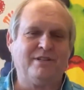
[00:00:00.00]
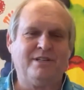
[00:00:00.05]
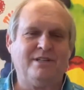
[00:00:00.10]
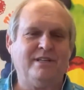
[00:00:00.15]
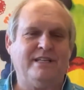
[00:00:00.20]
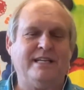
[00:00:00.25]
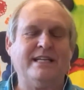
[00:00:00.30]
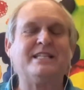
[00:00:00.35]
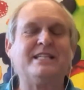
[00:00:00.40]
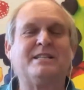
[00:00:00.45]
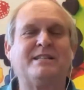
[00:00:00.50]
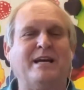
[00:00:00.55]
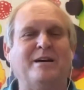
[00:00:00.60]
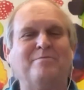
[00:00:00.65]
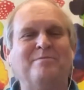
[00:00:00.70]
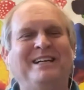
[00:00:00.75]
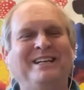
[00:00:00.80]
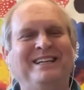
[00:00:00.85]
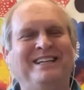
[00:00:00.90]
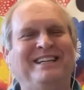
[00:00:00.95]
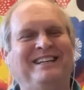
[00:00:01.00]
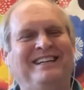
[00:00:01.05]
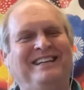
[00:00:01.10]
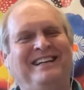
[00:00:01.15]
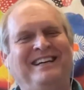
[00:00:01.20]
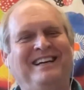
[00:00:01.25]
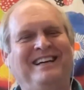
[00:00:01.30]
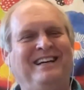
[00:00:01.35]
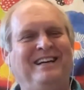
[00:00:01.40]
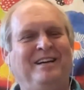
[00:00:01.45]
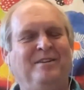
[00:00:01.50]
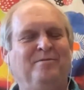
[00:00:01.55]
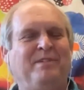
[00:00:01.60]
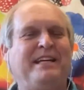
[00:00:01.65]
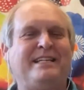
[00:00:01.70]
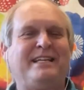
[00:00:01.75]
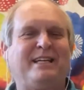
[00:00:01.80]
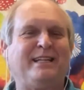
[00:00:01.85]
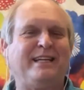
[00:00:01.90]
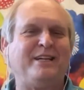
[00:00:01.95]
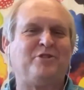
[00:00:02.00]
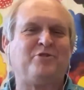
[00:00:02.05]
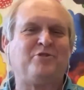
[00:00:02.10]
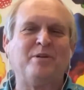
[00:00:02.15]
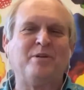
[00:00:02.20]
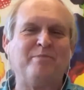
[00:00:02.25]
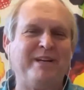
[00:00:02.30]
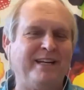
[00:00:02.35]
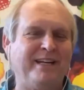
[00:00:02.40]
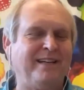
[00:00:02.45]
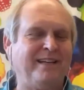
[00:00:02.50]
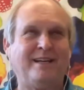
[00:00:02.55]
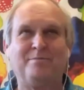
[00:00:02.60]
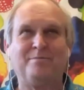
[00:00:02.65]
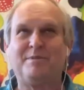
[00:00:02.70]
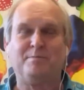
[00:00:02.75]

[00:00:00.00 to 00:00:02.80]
diss them, basically attributing them